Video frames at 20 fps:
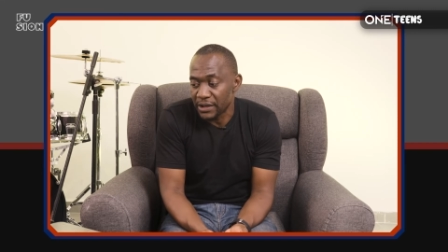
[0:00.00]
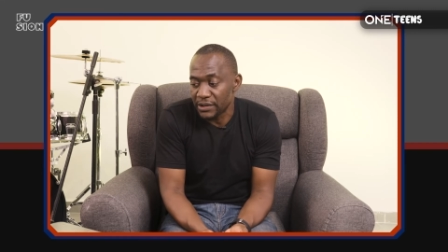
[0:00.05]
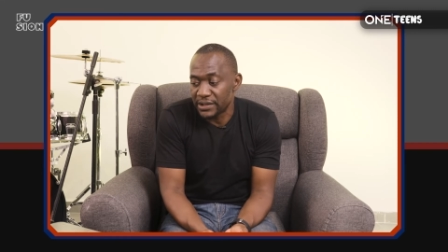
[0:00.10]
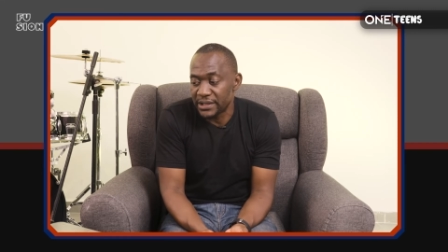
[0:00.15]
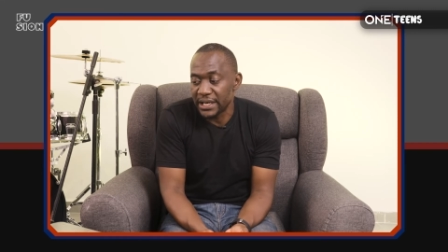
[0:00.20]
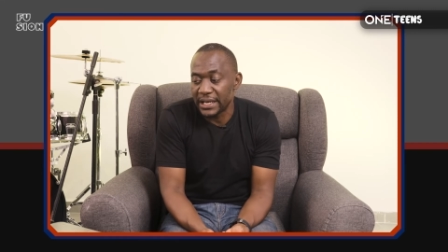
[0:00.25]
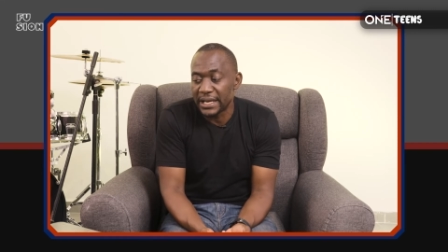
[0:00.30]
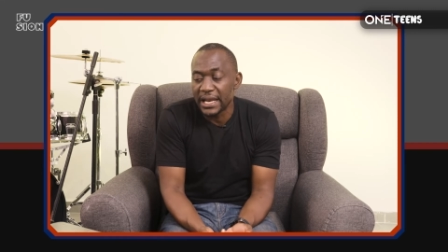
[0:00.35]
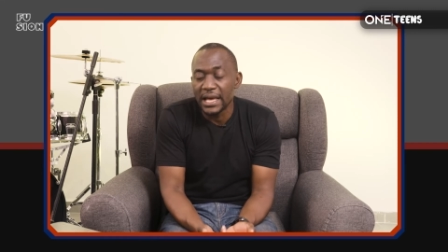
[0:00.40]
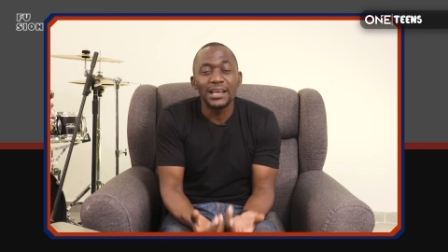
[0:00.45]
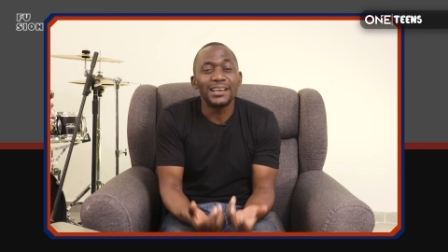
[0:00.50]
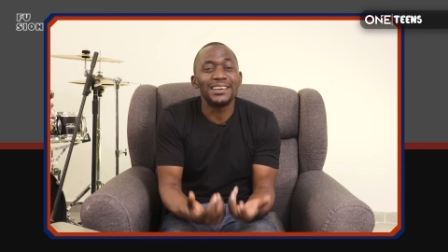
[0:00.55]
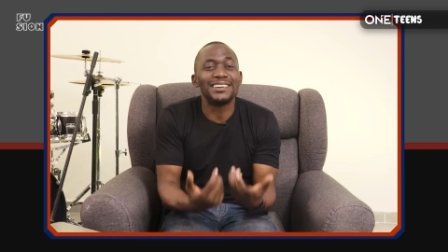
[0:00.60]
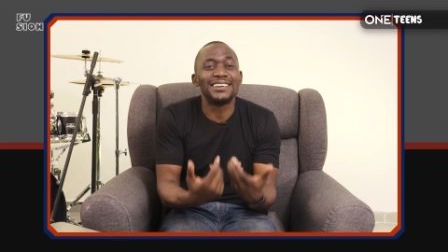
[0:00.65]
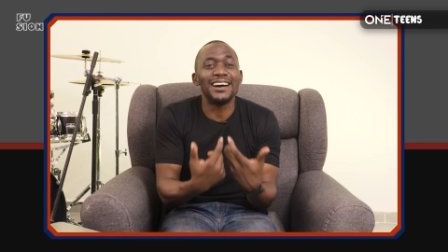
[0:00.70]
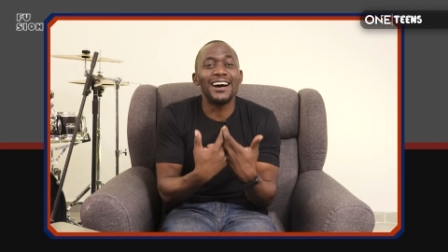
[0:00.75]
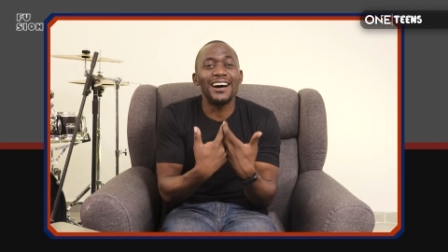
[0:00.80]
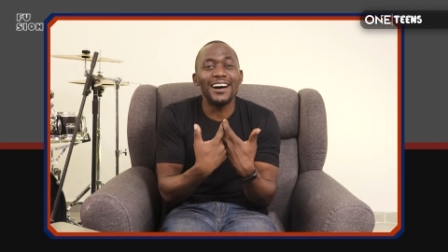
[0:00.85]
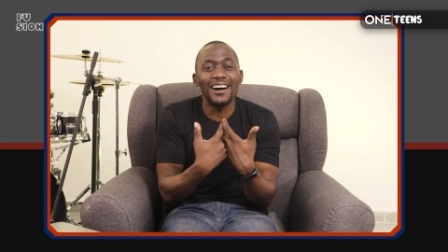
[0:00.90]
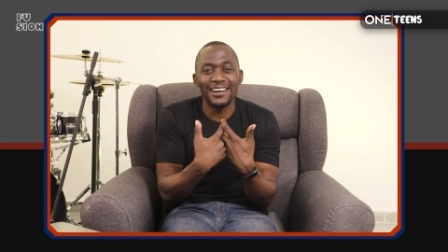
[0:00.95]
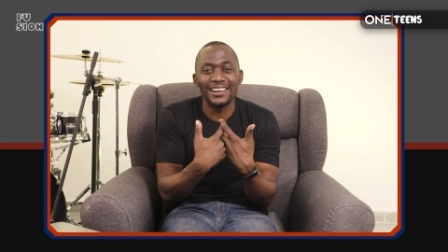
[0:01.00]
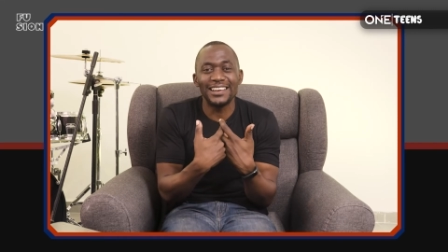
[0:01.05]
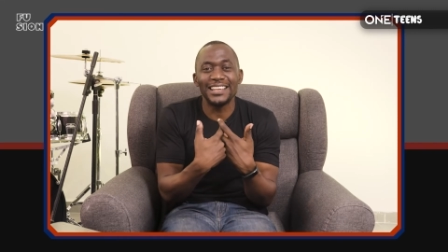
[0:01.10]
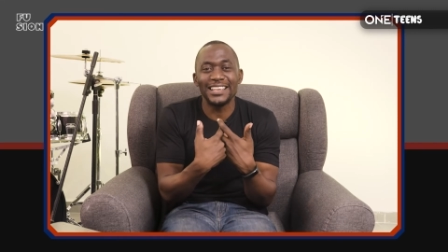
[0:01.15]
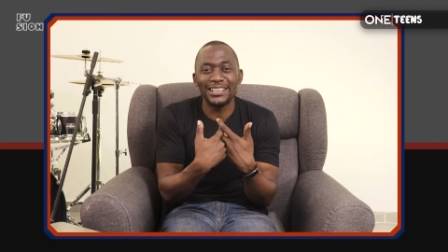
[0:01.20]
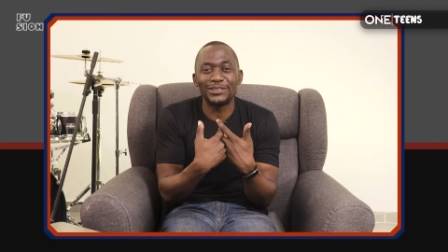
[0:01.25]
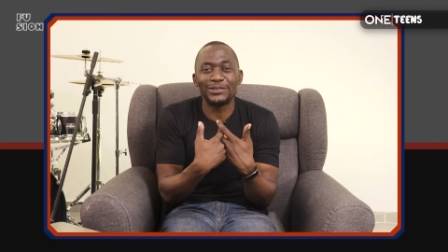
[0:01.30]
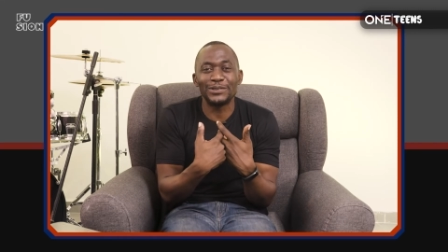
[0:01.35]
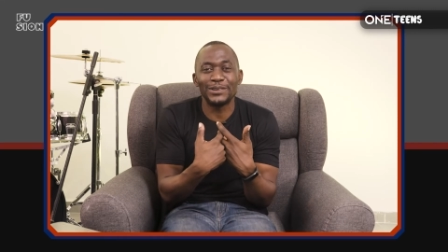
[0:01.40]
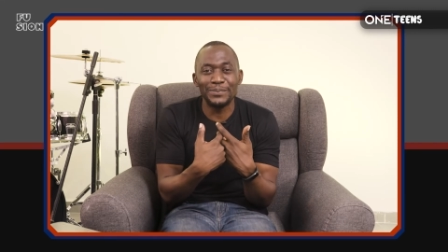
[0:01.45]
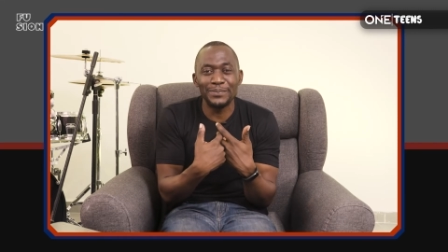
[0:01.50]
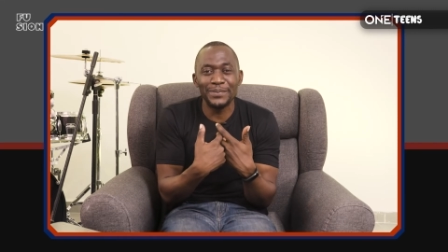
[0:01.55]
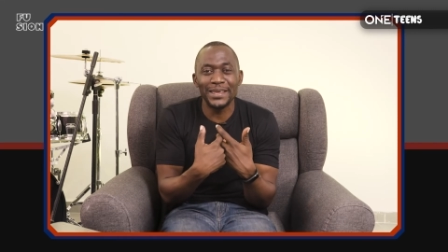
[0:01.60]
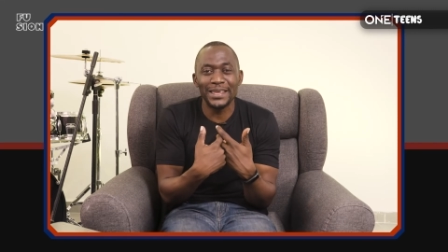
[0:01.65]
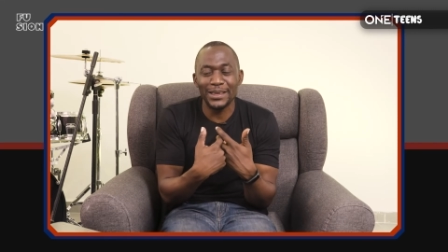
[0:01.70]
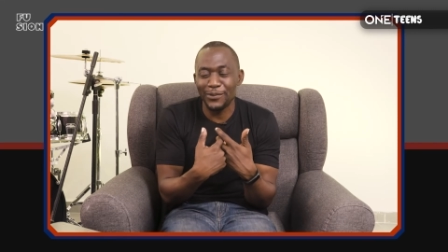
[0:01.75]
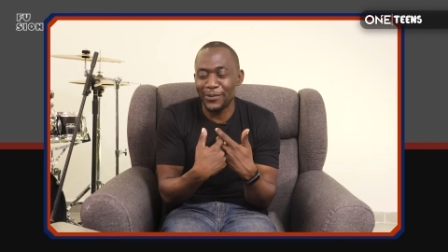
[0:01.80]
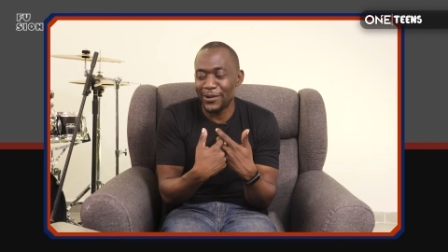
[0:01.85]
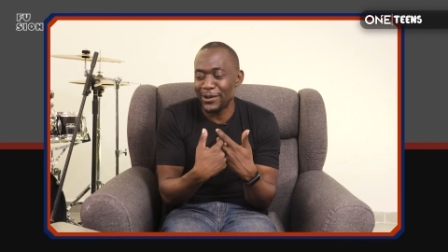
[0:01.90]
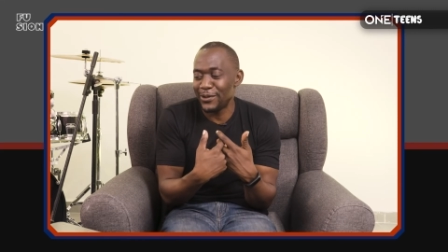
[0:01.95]
you say, God is with
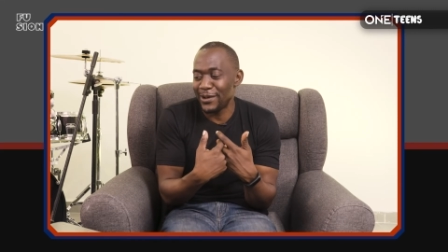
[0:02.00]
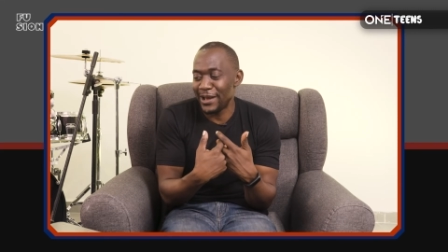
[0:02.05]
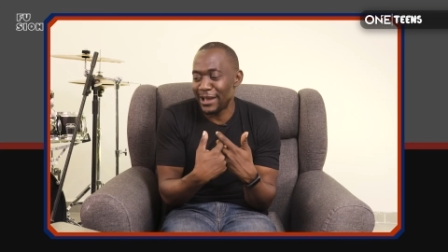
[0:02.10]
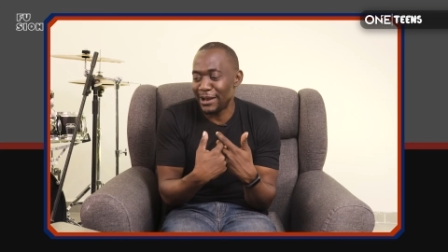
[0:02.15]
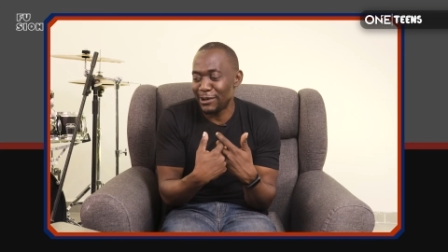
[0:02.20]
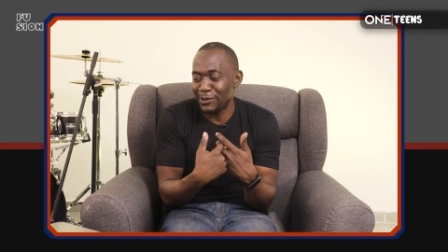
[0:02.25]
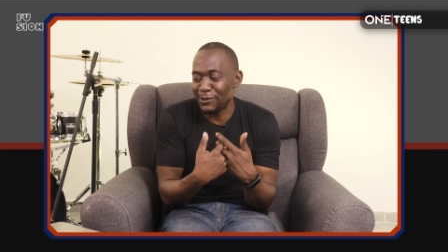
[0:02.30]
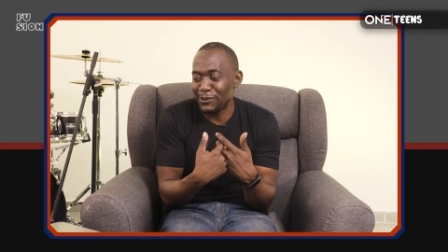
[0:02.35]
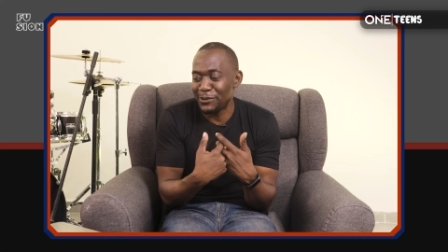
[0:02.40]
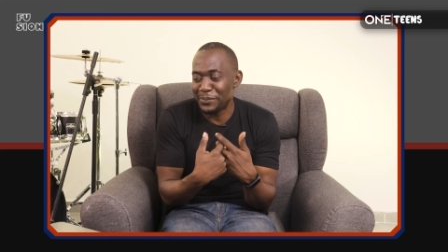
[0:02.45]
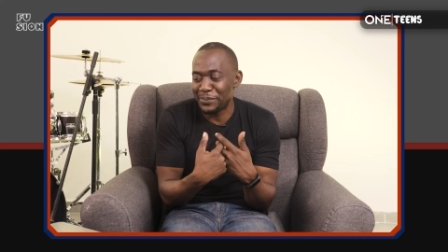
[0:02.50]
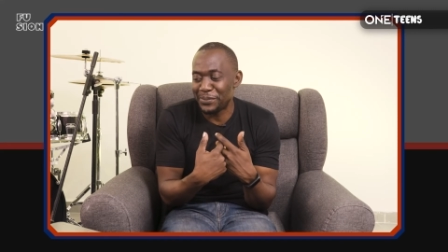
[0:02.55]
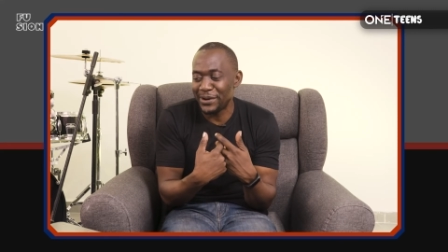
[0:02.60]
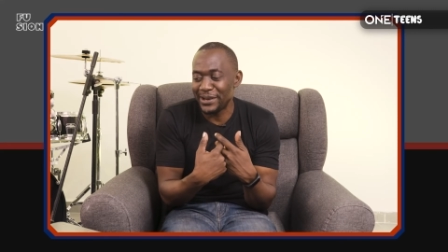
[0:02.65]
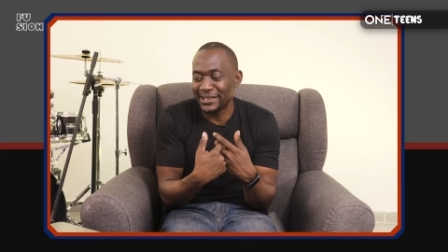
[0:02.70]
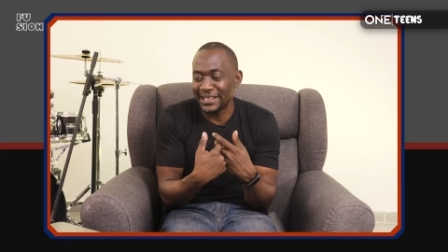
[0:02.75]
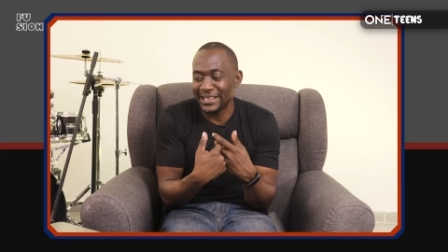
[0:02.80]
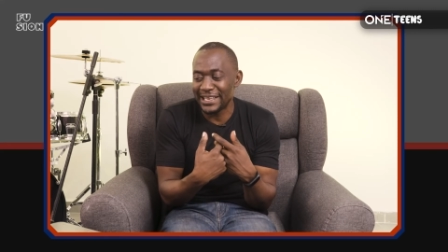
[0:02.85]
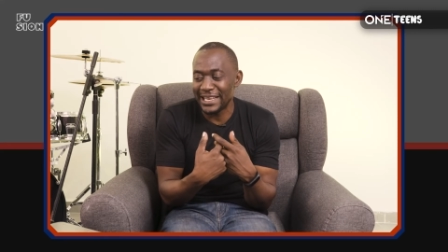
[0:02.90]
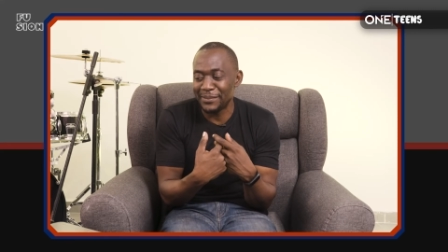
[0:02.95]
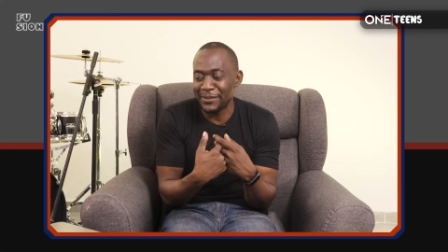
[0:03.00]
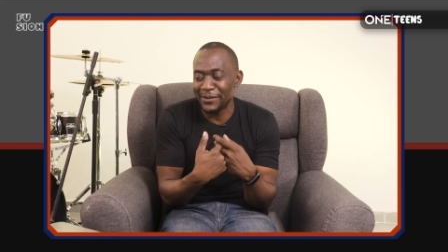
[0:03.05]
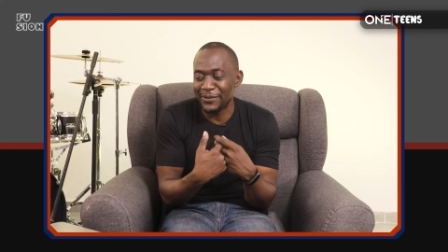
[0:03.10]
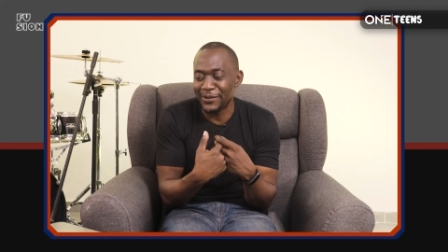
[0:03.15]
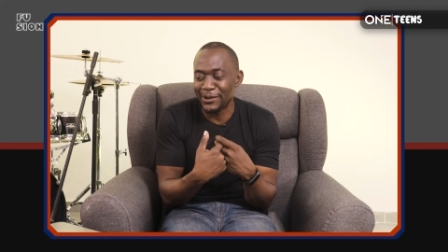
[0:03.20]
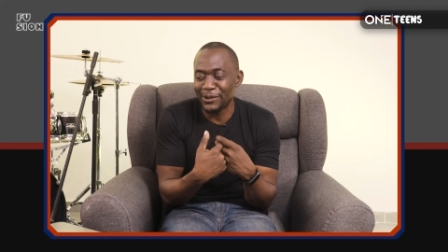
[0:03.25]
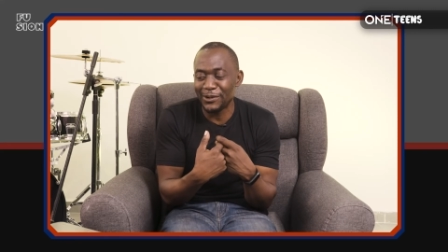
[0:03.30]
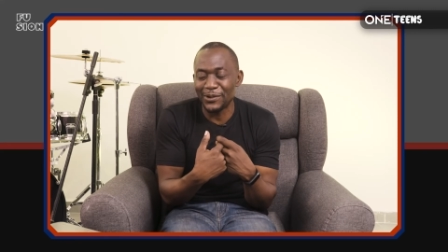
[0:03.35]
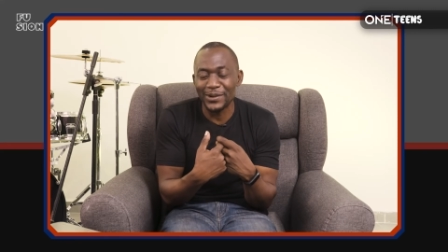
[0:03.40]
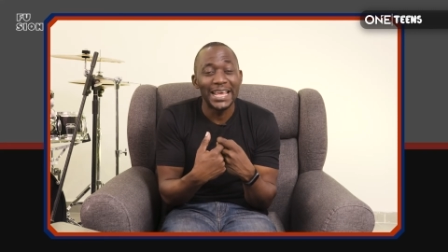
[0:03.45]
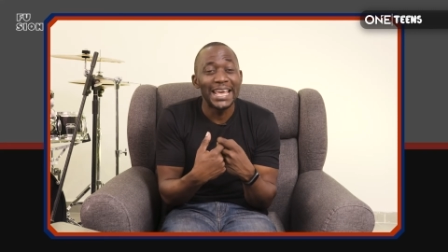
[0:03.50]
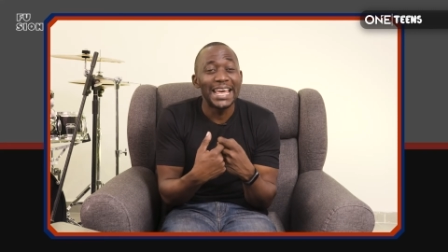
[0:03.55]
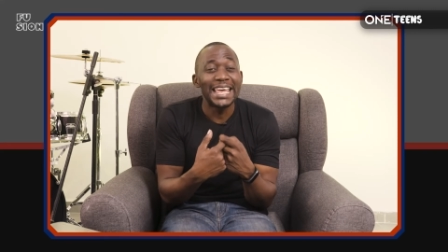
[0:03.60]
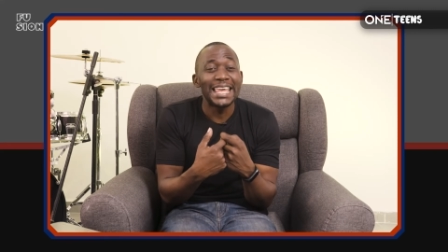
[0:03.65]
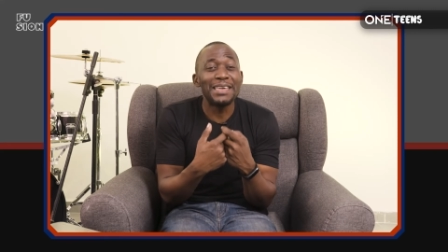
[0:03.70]
me when you are alone. Praise the name of the Lord.